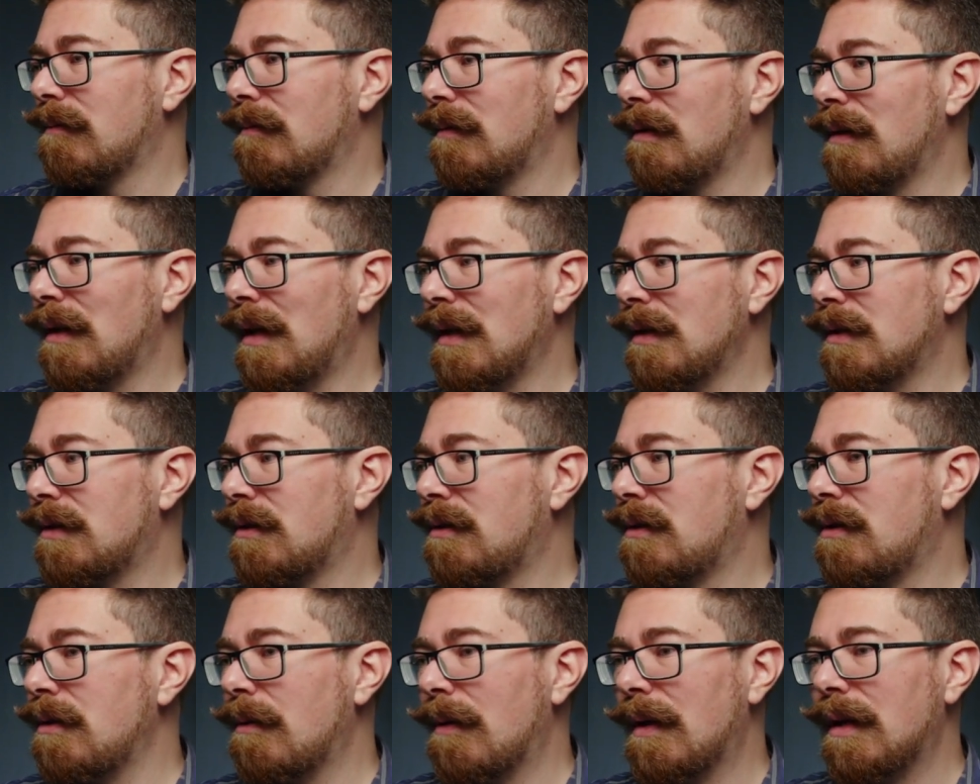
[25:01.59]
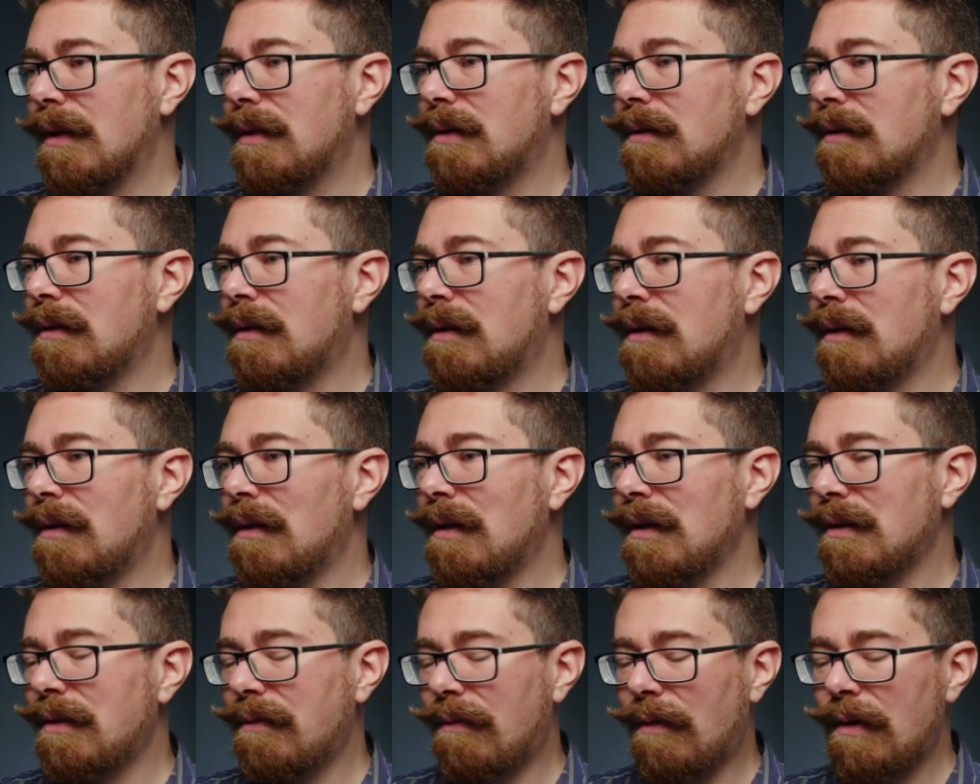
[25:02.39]

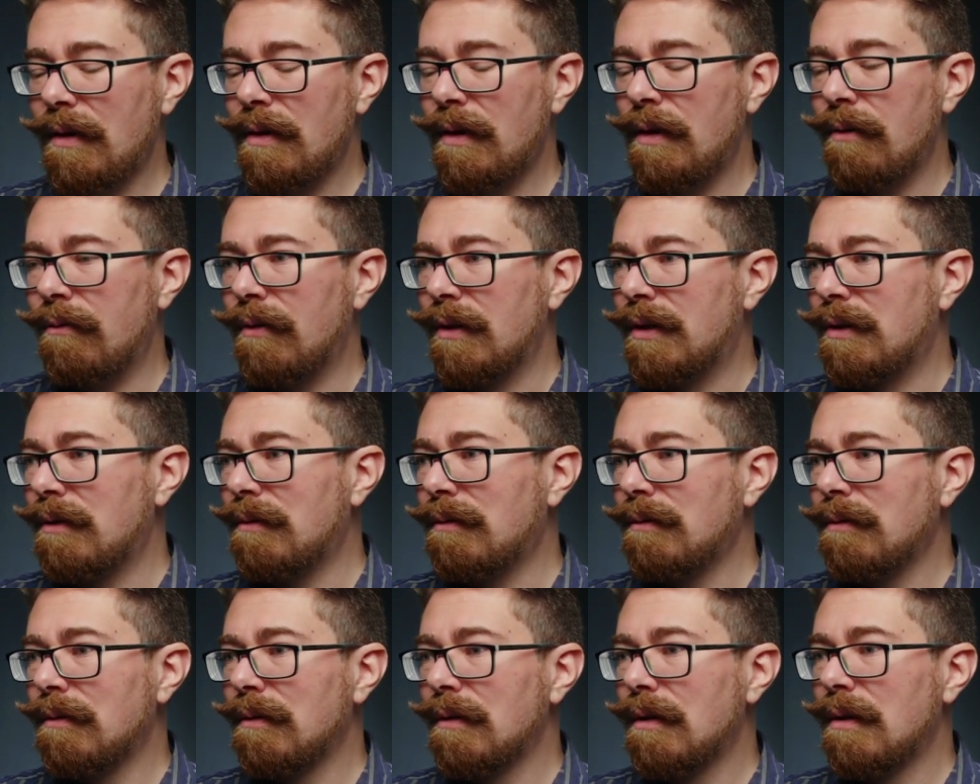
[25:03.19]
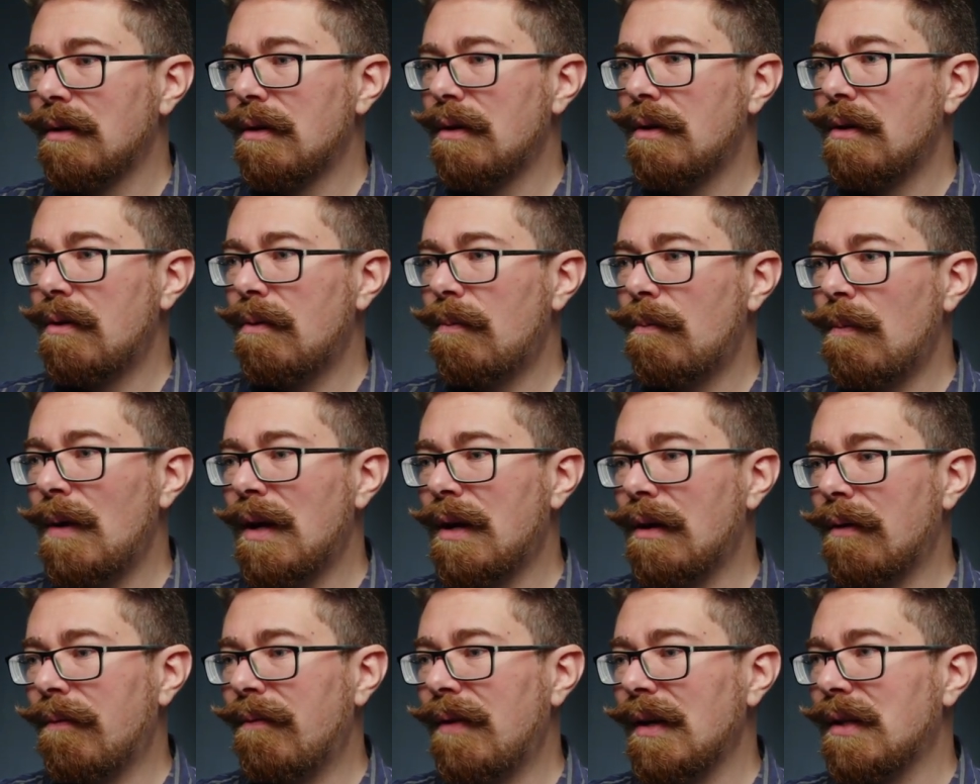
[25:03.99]
Let's find the original. We're
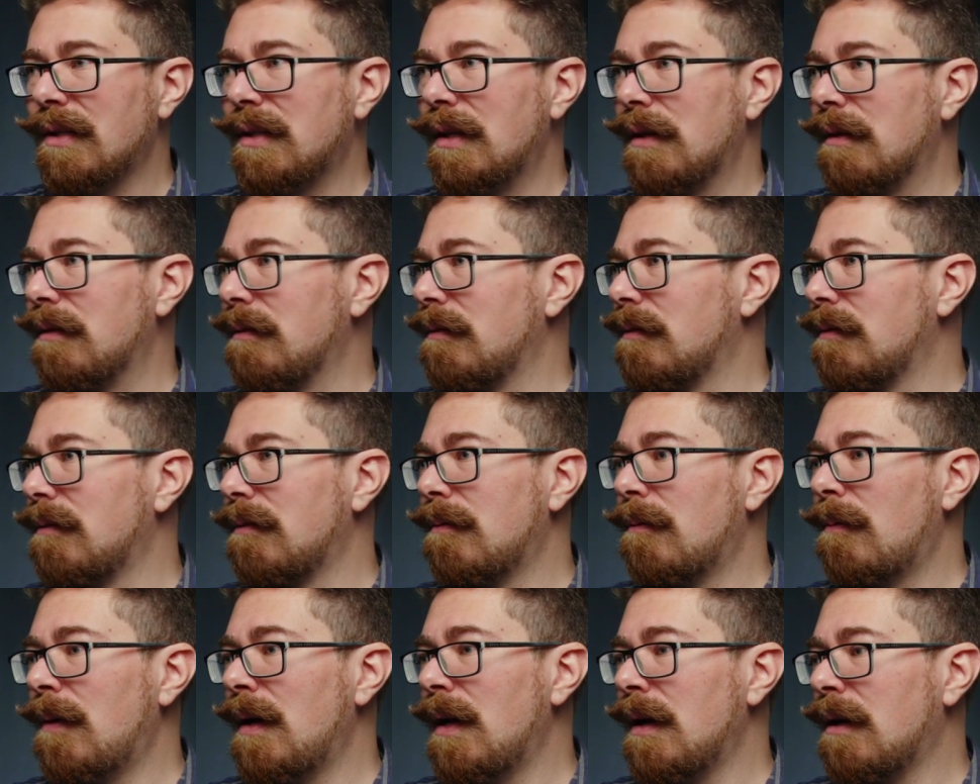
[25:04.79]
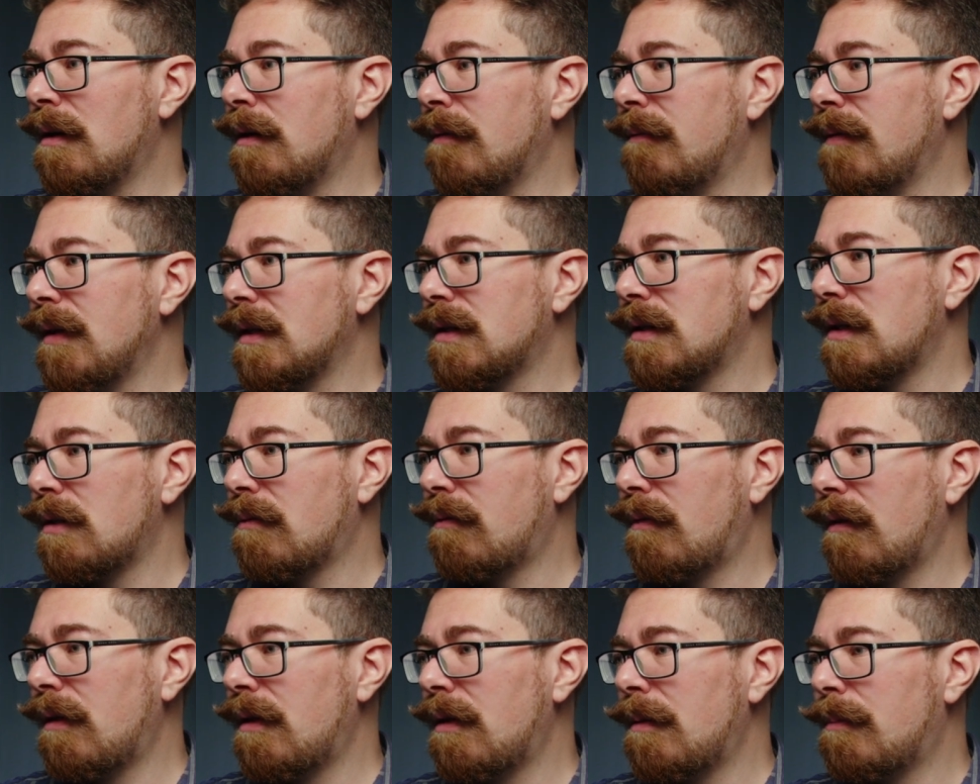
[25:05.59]
gonna fix it. We're gonna fix it
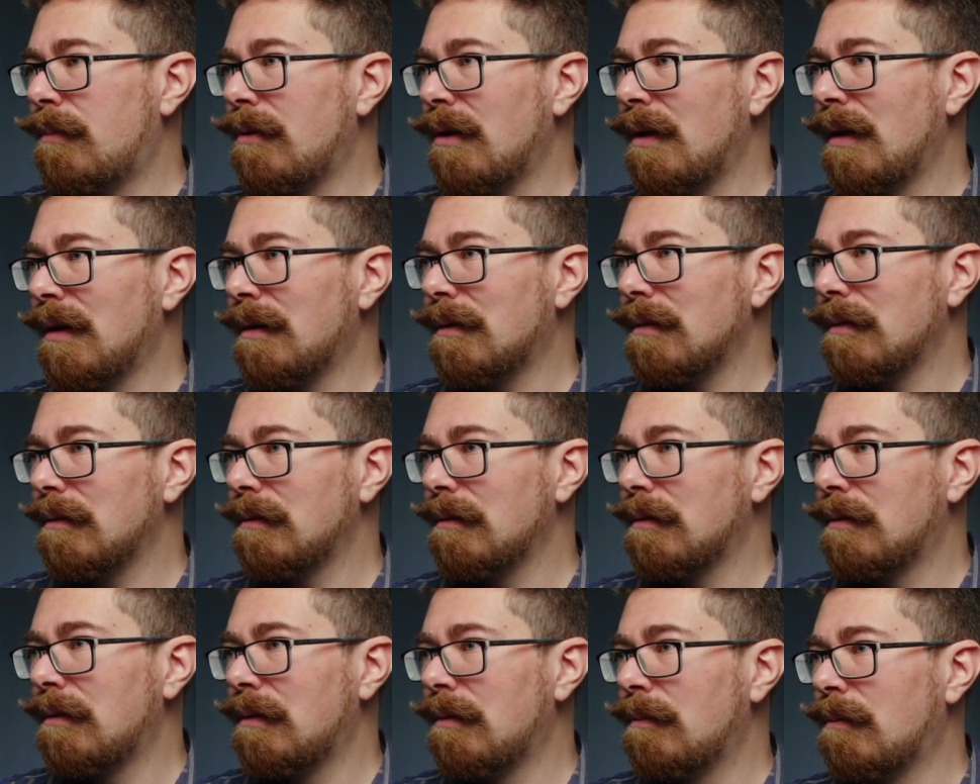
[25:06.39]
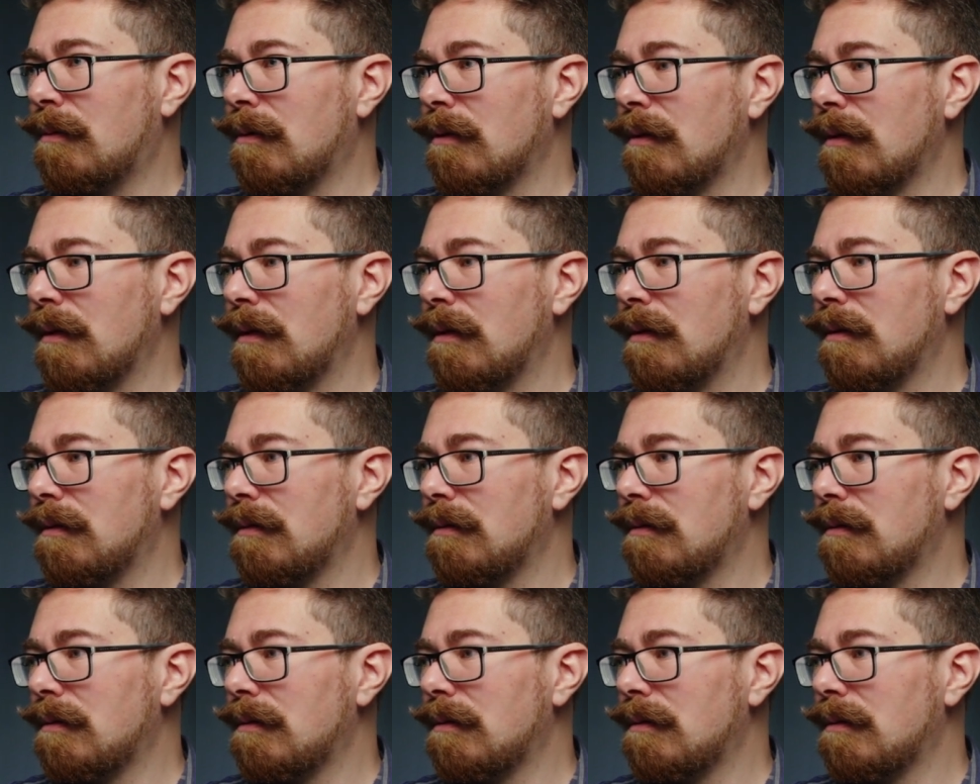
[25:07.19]
for you, Brad. Don't worry.